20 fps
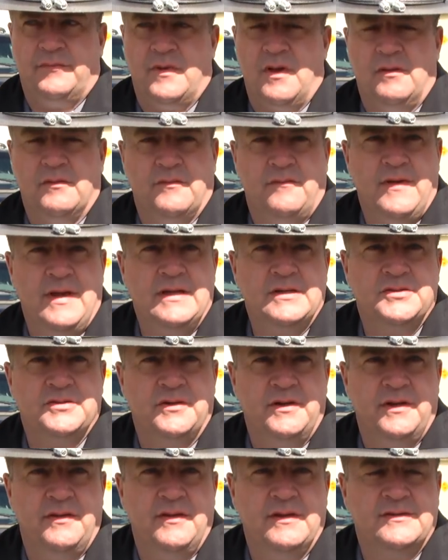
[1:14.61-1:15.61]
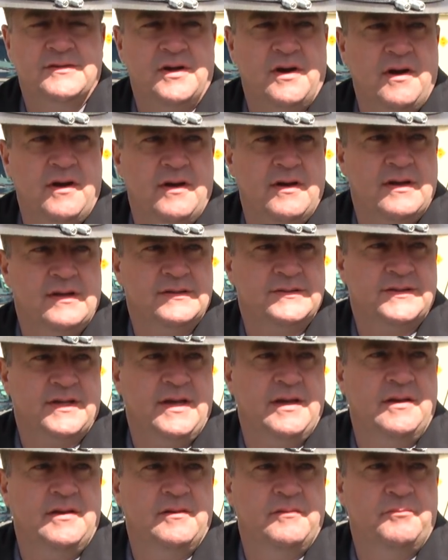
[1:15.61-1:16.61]
cultivation in this area has
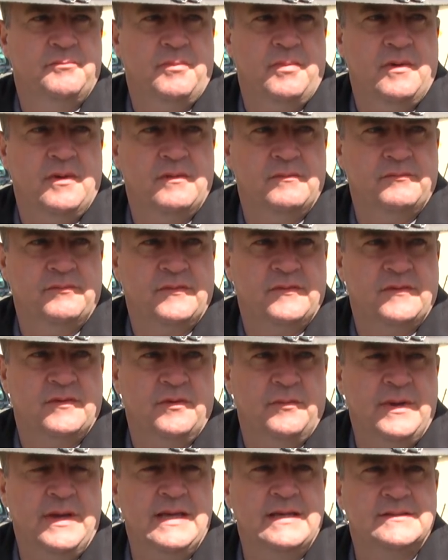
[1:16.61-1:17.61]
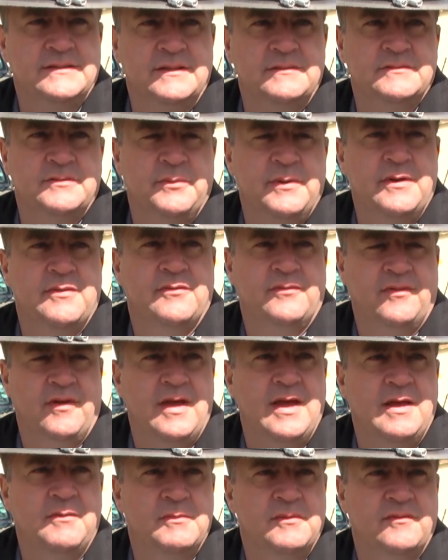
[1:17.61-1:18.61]
stayed, to me, seems to be the
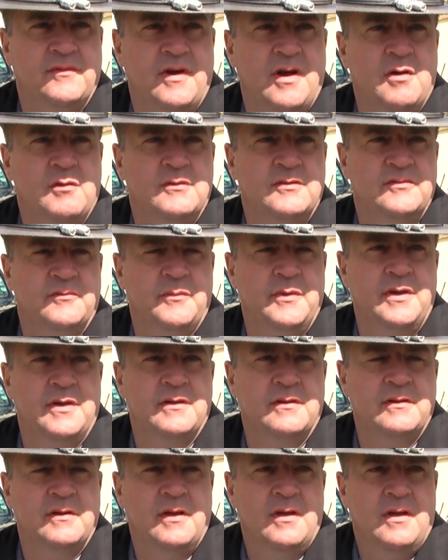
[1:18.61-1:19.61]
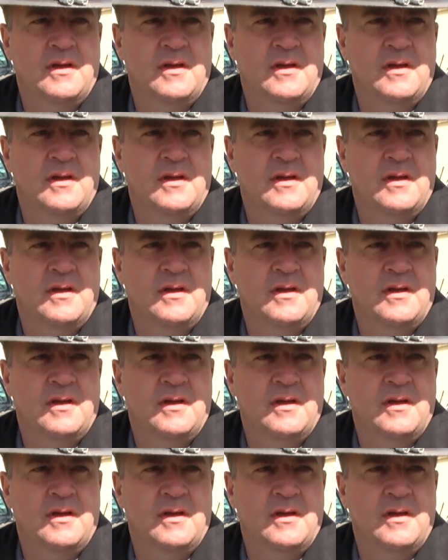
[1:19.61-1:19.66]
same as it always has been.